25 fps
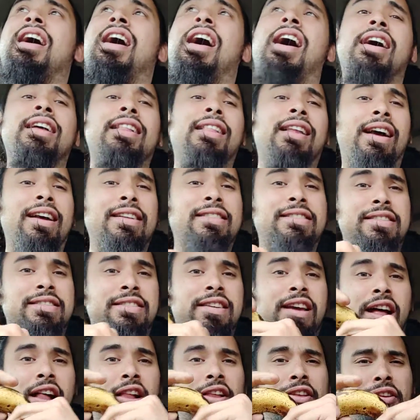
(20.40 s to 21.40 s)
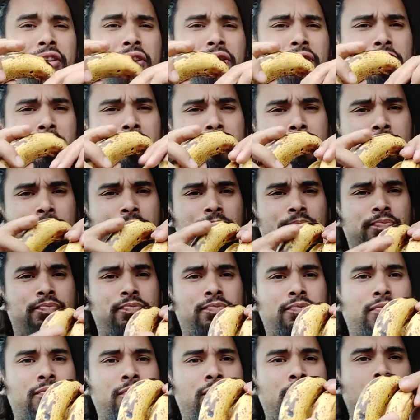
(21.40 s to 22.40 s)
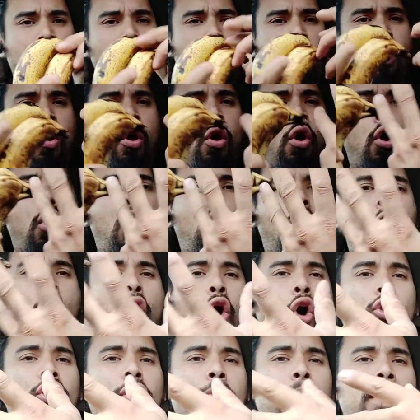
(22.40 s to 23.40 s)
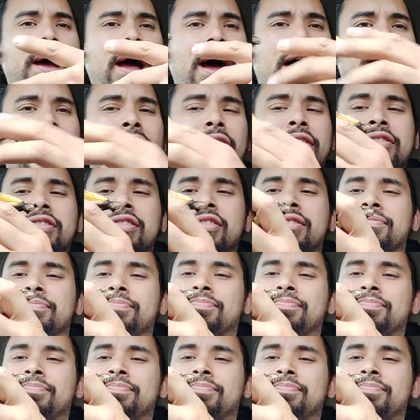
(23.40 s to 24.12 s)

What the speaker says: I'd like to tell you all about